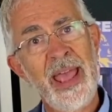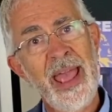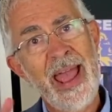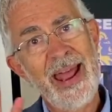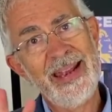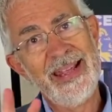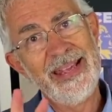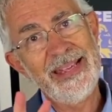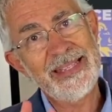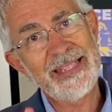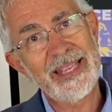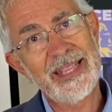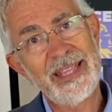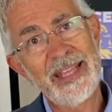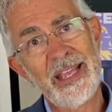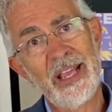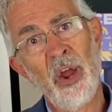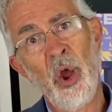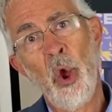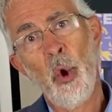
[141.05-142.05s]
And here's the
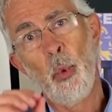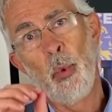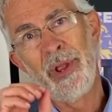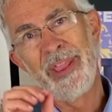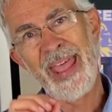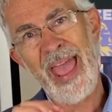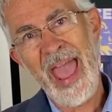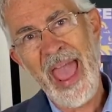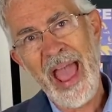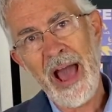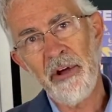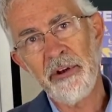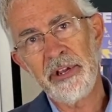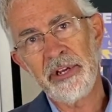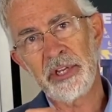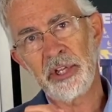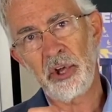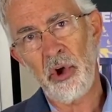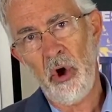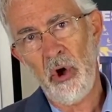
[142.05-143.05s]
thing, without
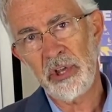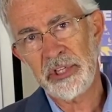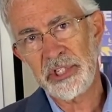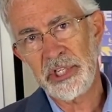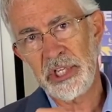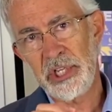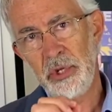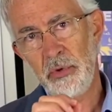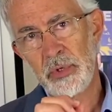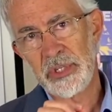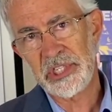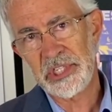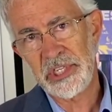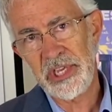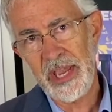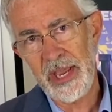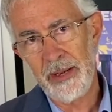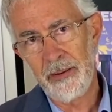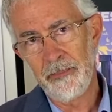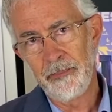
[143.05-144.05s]
it costing you a
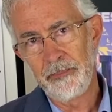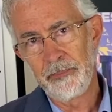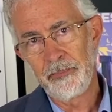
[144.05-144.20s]
cent.